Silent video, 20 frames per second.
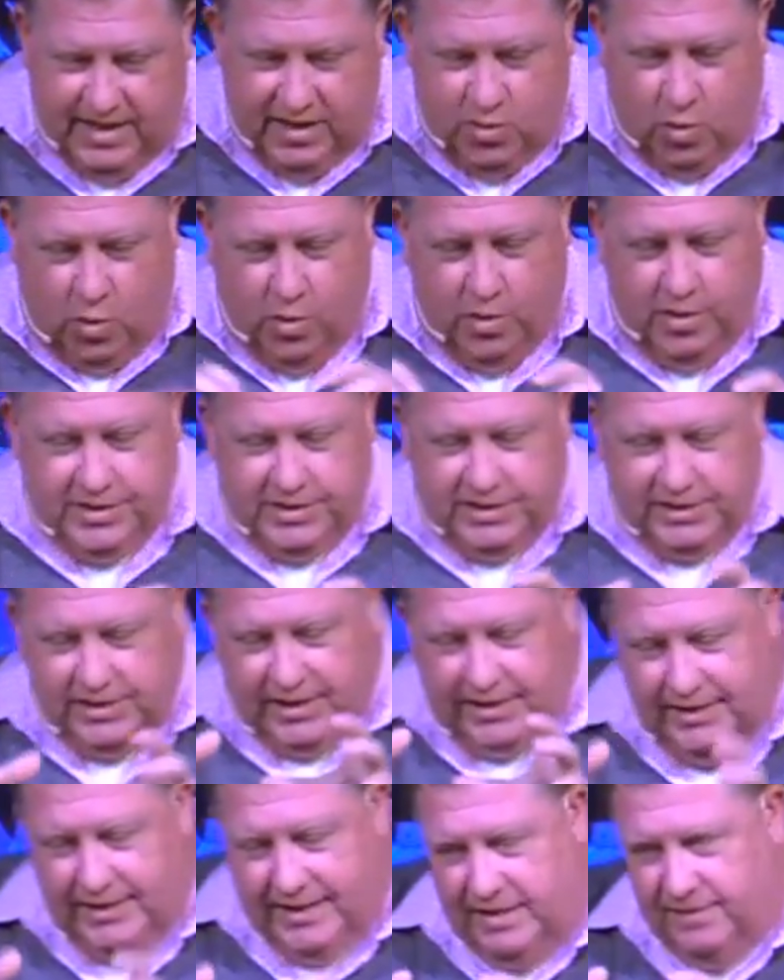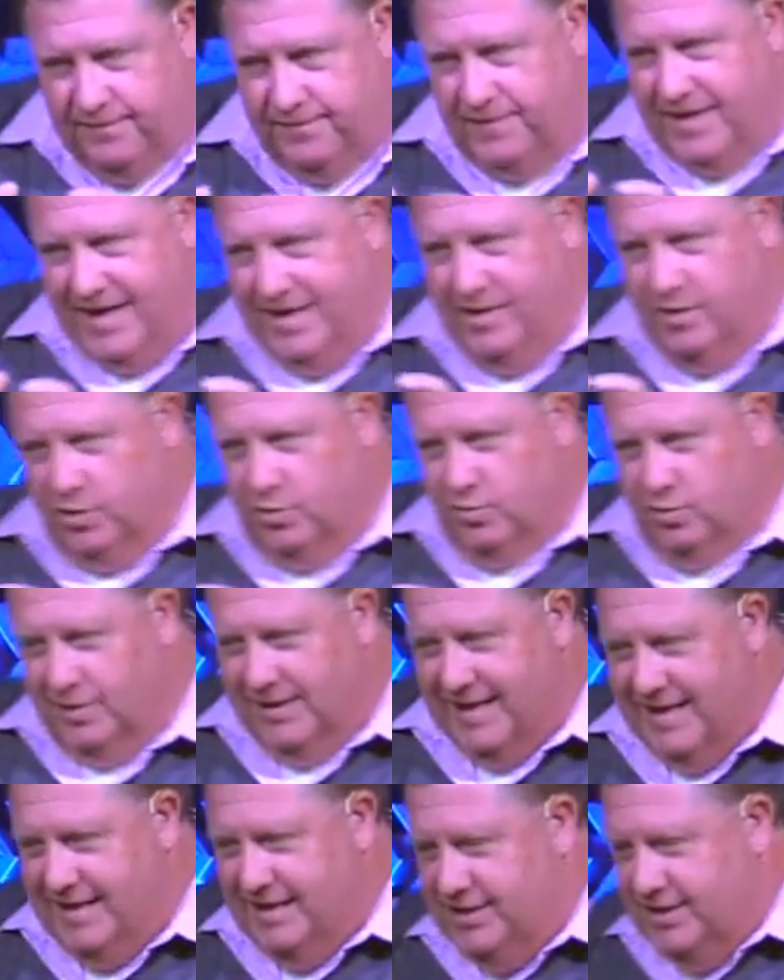in order to solidify those
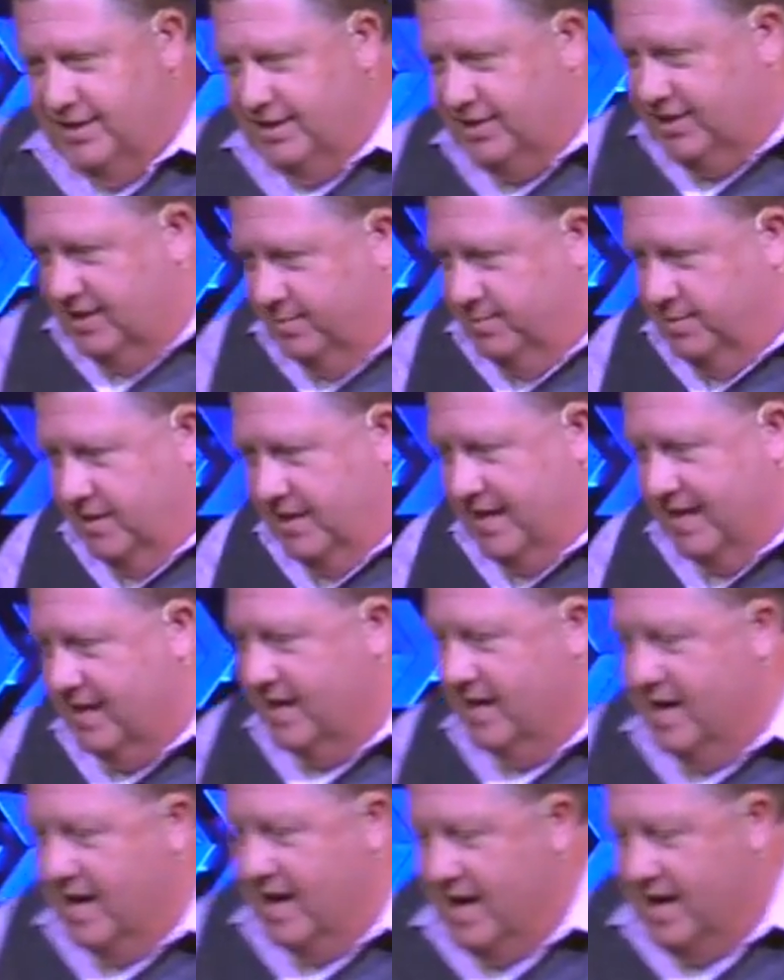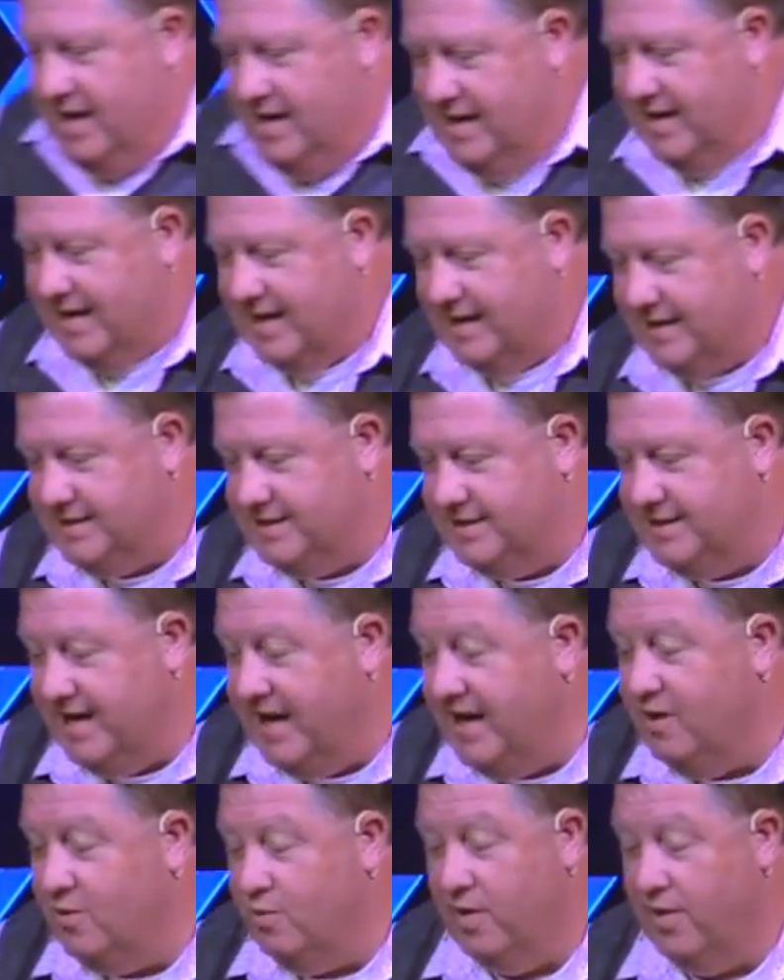relationships, you gotta
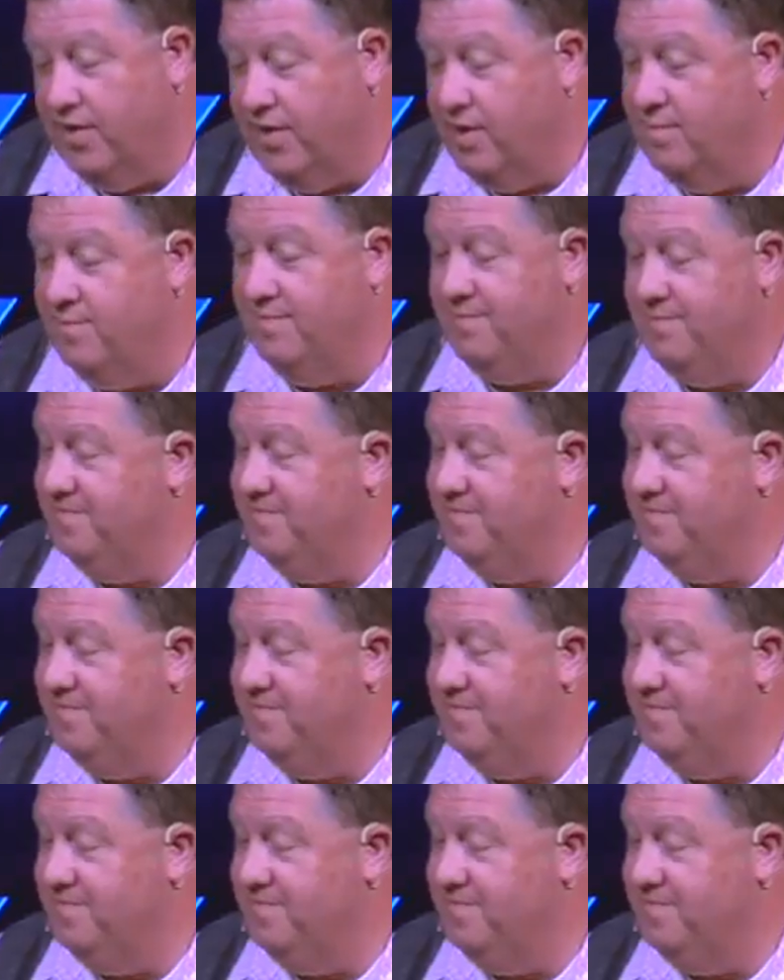stand with them.